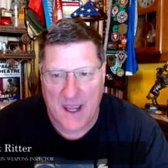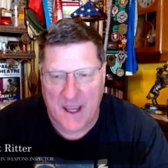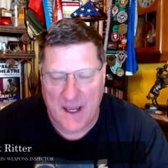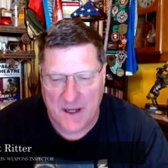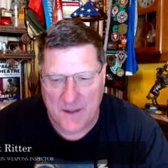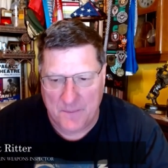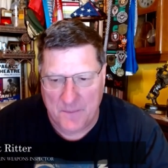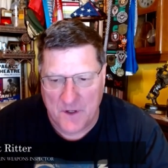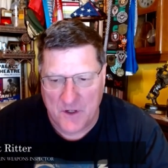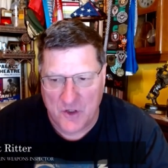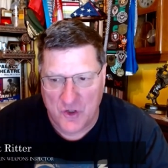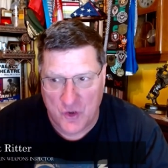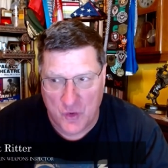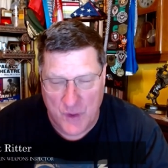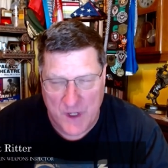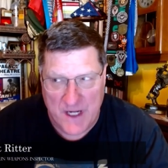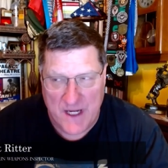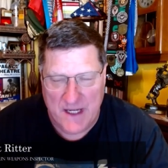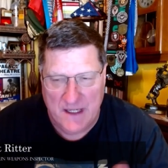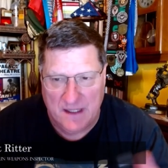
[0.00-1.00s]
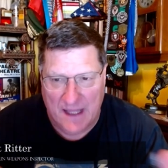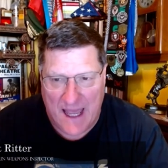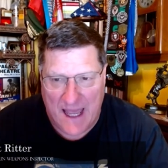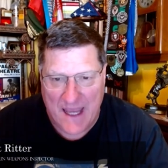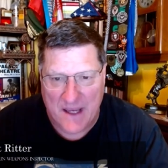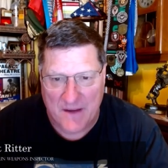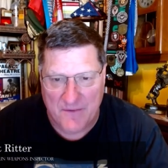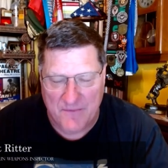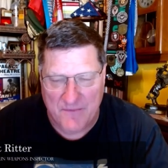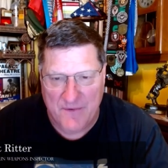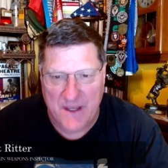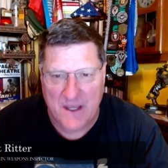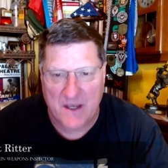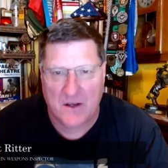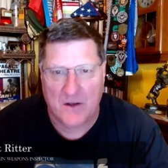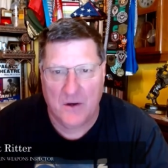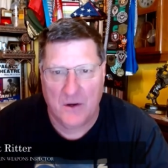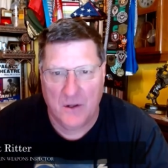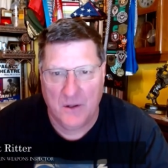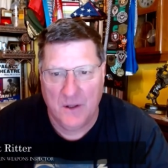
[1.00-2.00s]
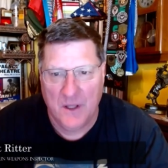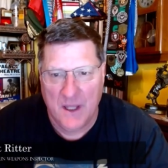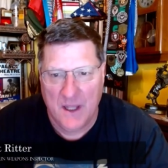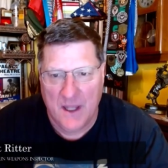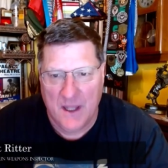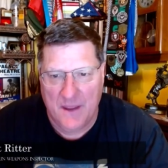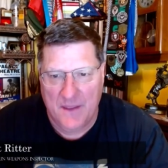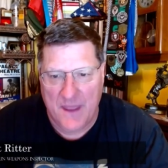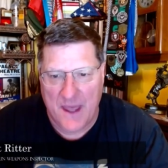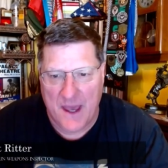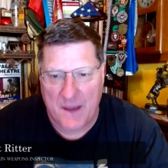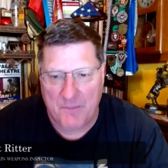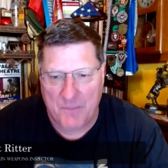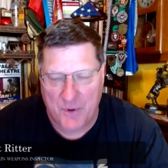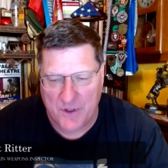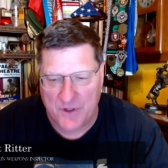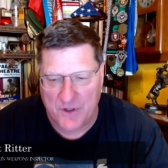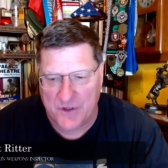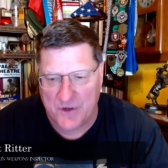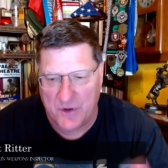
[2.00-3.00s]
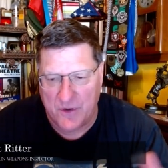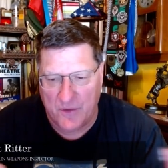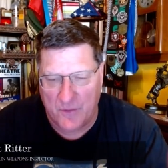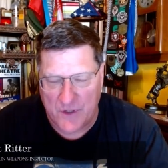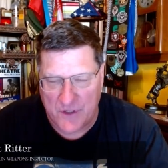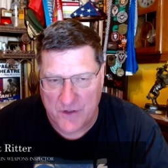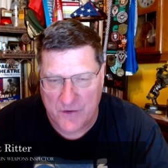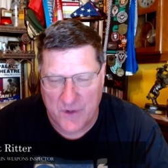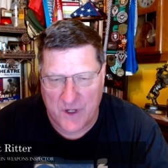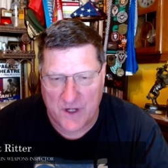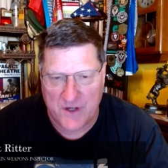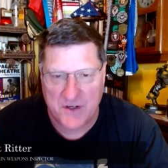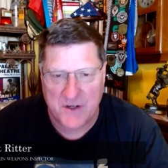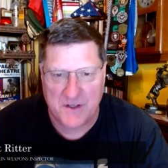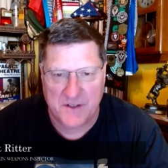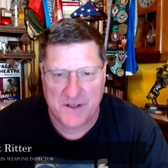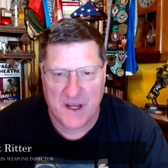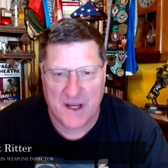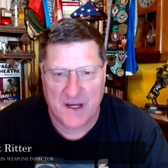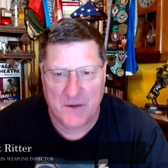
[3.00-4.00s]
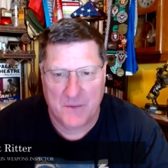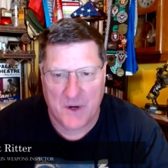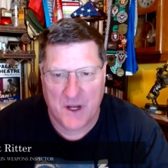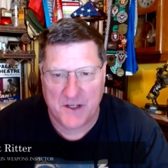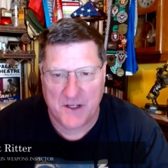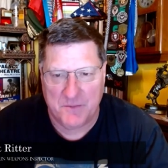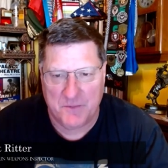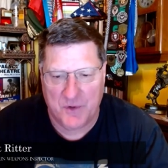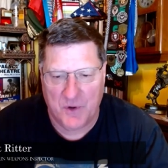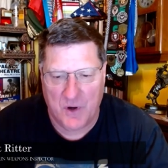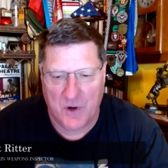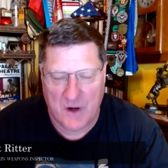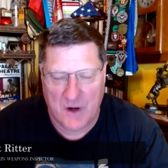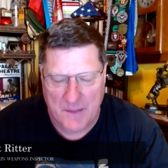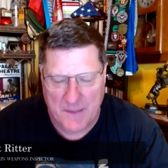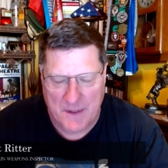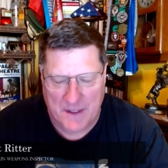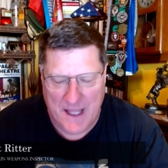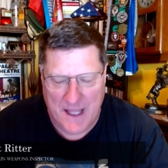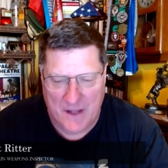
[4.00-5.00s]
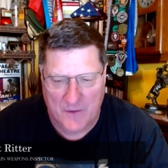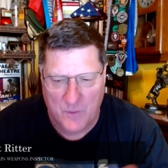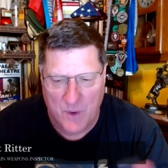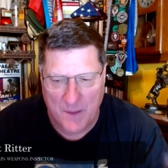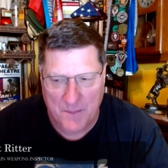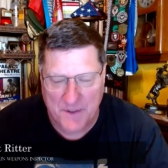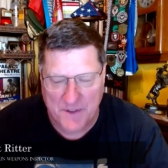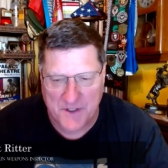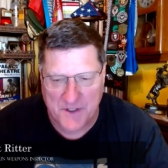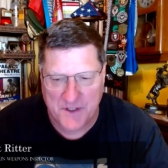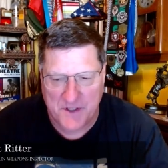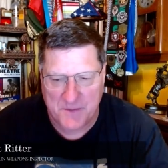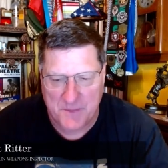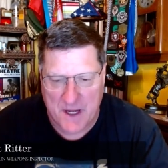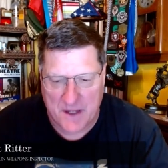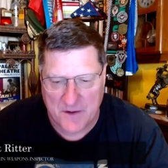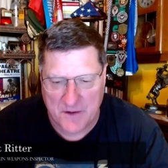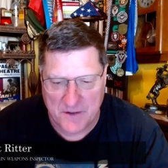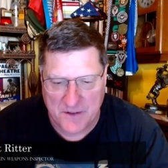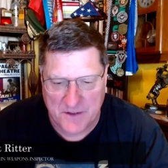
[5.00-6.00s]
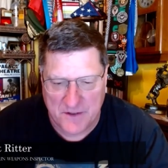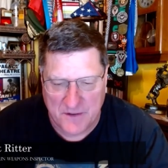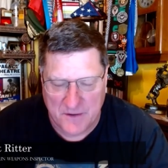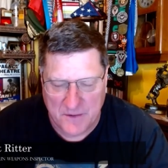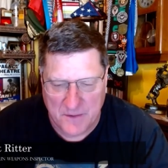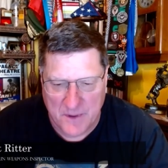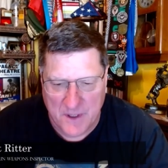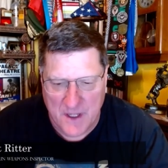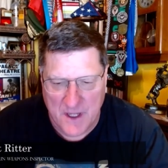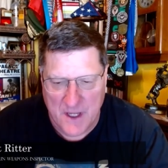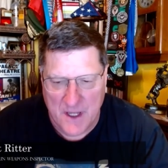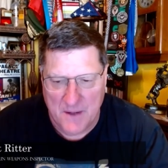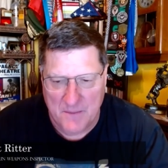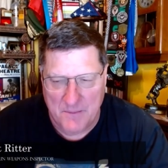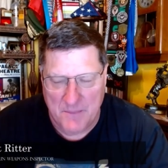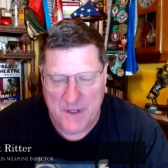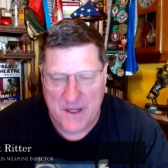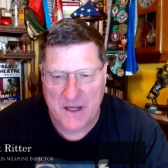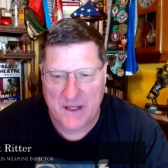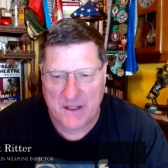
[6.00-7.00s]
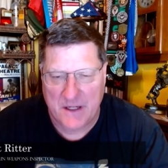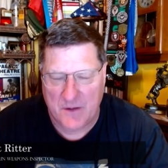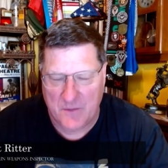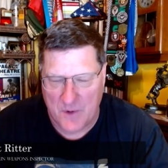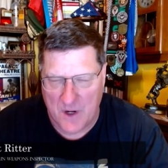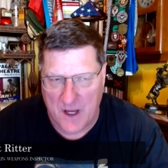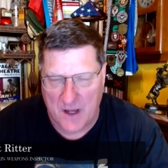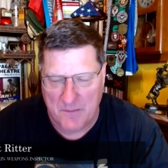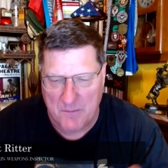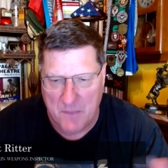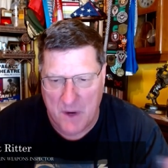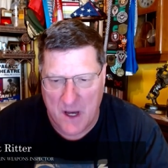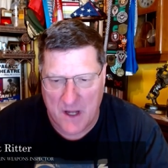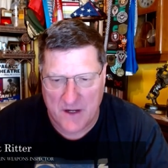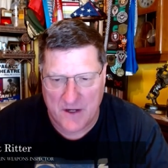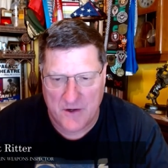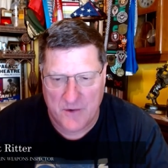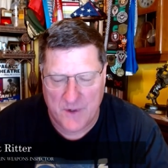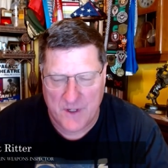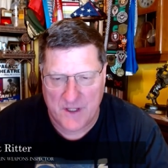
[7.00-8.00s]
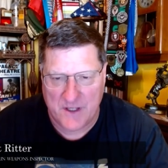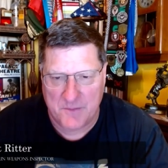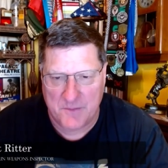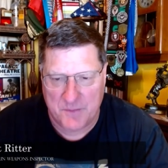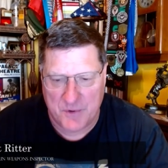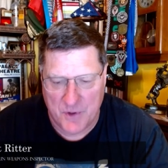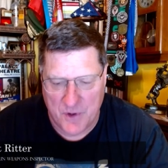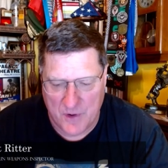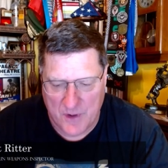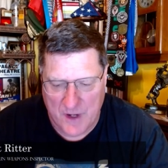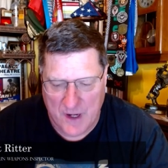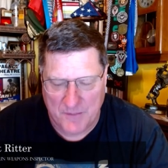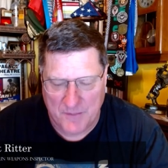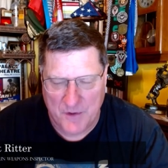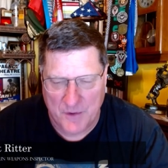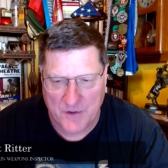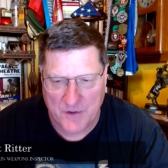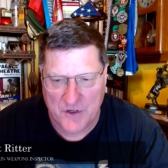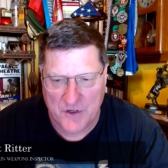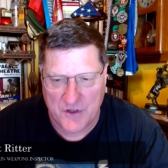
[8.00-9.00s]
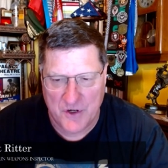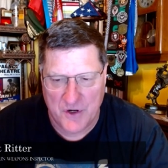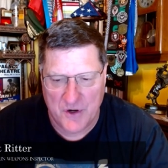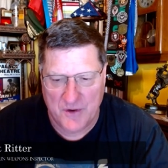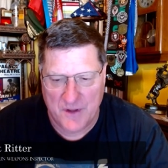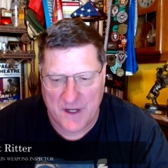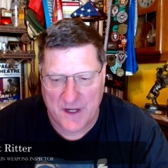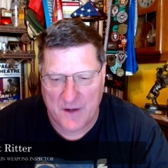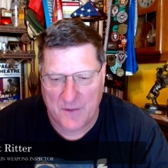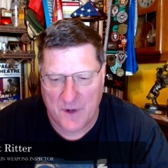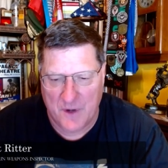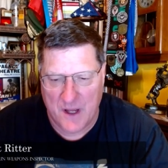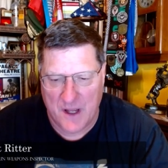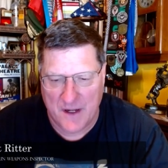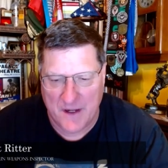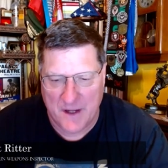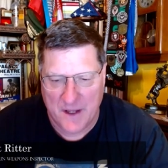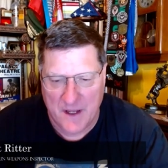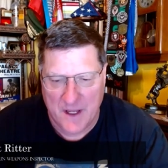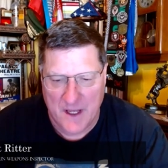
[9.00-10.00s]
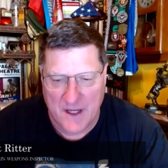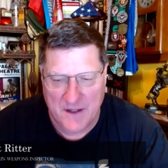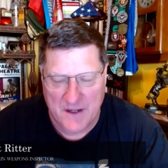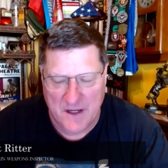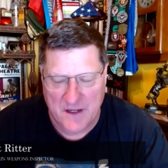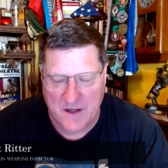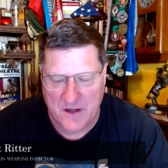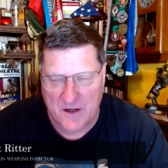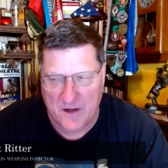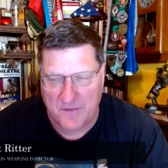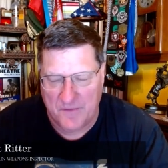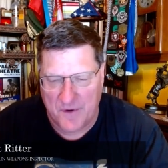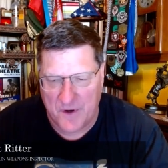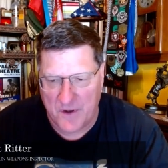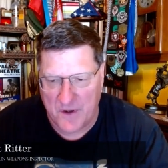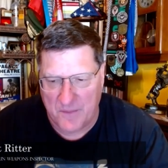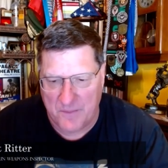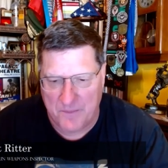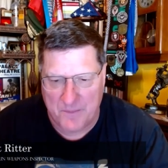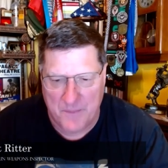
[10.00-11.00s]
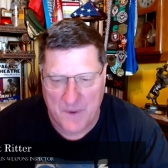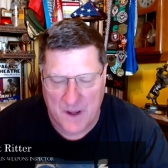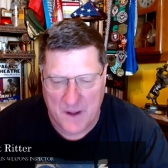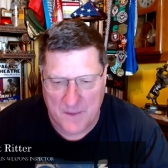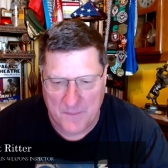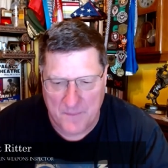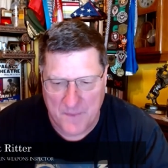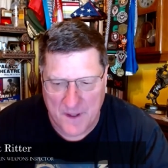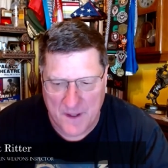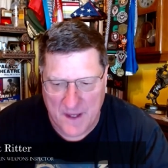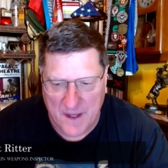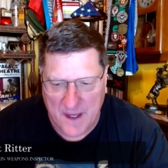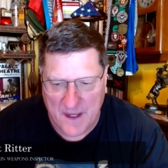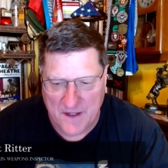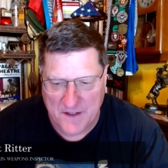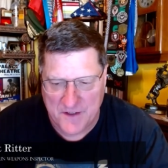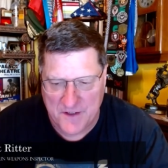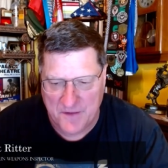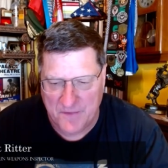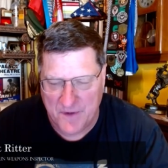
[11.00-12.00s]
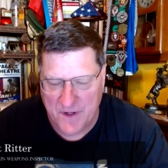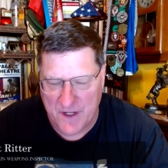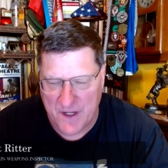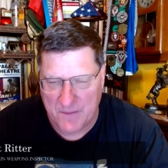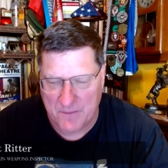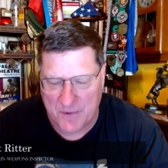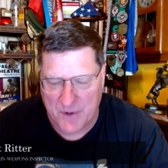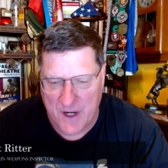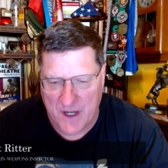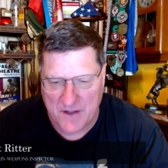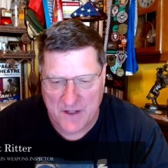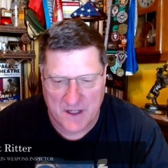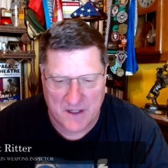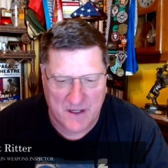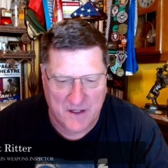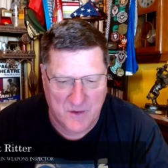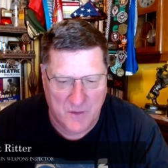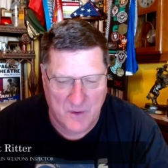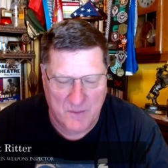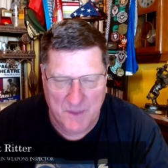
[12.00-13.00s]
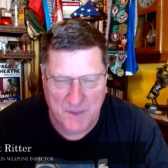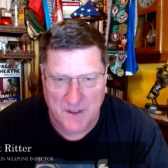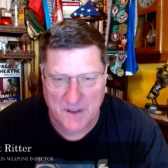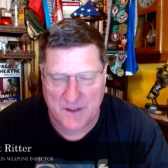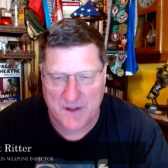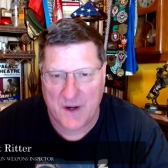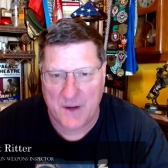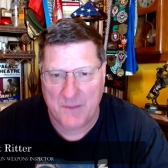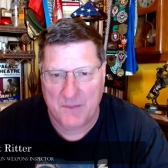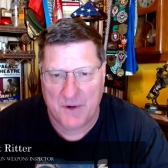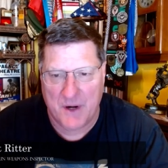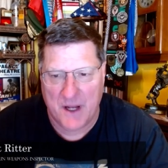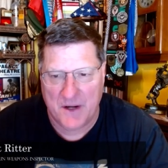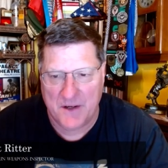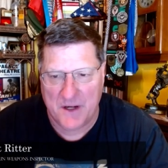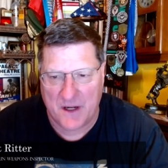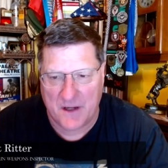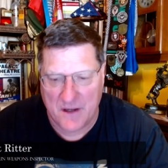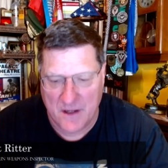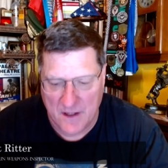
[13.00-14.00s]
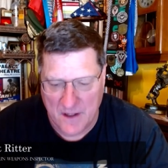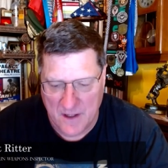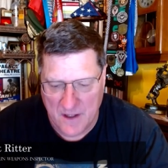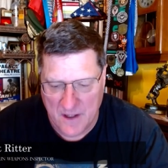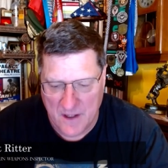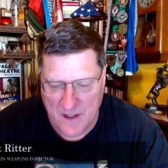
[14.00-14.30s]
a treaty-like vehicle that put certain restrictions on Iran's program, allowed weapons inspectors to be in Iran monitoring this program to ensure that Iran didn't convert um, a, a civilian project into a military project.